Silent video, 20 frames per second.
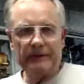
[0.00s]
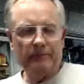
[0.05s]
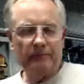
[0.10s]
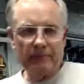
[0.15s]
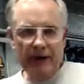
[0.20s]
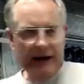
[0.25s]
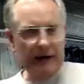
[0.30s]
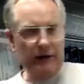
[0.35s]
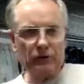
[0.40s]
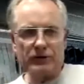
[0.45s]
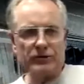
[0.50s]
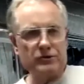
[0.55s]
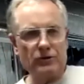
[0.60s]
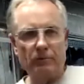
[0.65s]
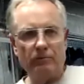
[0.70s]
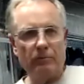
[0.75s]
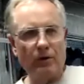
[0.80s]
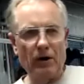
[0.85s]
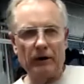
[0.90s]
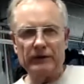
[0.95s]
my
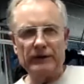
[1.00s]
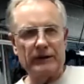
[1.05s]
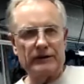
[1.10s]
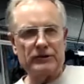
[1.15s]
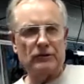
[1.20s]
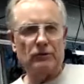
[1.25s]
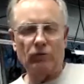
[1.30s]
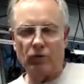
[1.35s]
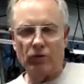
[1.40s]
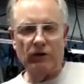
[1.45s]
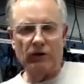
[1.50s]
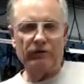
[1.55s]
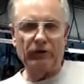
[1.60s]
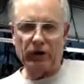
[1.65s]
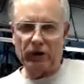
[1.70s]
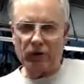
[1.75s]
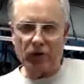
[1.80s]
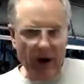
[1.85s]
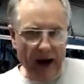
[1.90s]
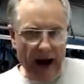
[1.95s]
crystal ball doesn't work for
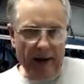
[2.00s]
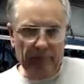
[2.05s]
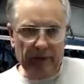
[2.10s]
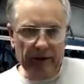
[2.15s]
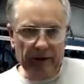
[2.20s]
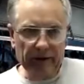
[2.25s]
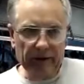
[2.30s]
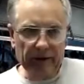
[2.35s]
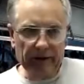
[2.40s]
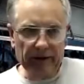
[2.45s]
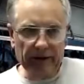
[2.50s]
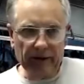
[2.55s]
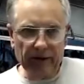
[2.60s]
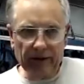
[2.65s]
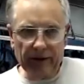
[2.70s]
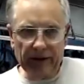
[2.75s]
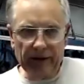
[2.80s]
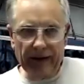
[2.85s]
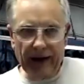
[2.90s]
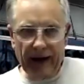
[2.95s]
crap, you
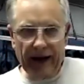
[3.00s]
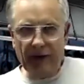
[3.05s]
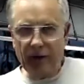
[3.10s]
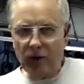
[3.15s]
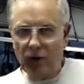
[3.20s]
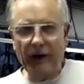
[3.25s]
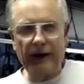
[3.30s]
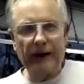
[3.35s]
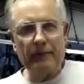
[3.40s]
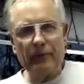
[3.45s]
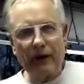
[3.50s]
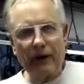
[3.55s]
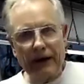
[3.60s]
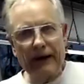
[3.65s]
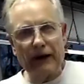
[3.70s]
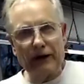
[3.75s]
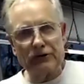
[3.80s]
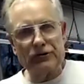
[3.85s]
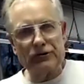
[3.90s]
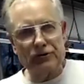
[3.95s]
know, and I don't know anybody
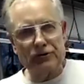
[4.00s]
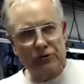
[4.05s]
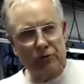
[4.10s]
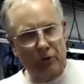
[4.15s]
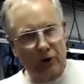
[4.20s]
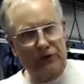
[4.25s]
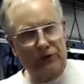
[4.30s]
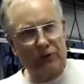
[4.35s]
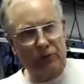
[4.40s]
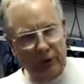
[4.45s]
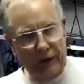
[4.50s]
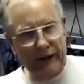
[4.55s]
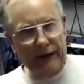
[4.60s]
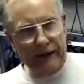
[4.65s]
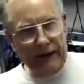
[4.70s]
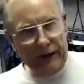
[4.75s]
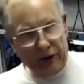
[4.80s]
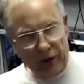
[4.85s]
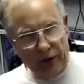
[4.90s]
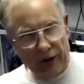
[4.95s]
else who's works
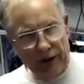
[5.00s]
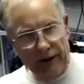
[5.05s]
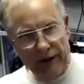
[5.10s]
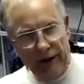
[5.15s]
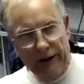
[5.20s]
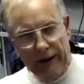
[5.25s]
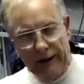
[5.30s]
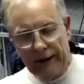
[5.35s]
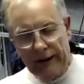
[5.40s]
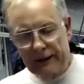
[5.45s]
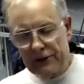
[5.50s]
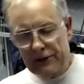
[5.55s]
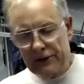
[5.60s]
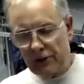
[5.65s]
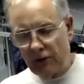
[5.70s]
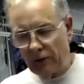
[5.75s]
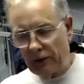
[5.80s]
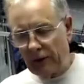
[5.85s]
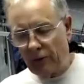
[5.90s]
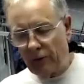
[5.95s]
really good.
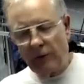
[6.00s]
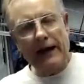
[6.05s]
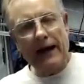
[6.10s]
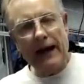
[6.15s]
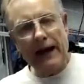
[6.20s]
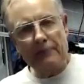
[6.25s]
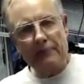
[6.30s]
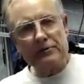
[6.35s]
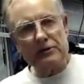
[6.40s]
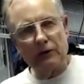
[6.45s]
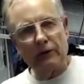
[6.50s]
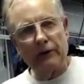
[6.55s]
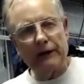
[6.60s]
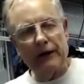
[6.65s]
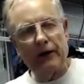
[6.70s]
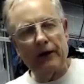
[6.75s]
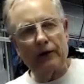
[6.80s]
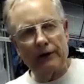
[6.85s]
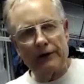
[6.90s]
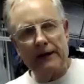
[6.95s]
So can we absolutely
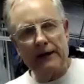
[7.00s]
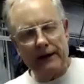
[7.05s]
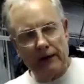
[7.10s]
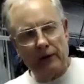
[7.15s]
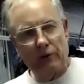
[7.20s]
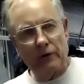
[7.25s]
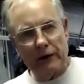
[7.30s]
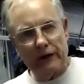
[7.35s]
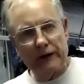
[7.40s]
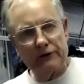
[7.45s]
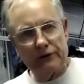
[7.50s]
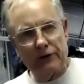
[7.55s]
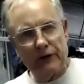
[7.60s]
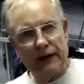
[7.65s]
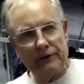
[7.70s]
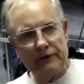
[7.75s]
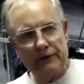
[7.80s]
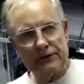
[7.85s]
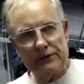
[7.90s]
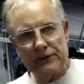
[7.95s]
guarantee that we're going to
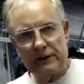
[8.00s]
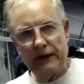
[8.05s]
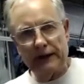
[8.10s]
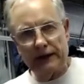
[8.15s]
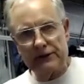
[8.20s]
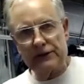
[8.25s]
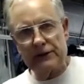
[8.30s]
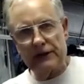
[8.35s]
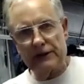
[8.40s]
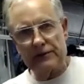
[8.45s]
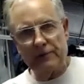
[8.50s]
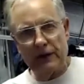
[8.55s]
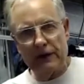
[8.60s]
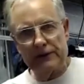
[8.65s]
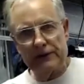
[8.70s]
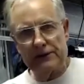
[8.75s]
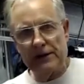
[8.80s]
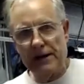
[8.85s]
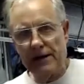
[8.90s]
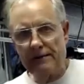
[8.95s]
drive this thing in six
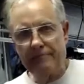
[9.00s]
months?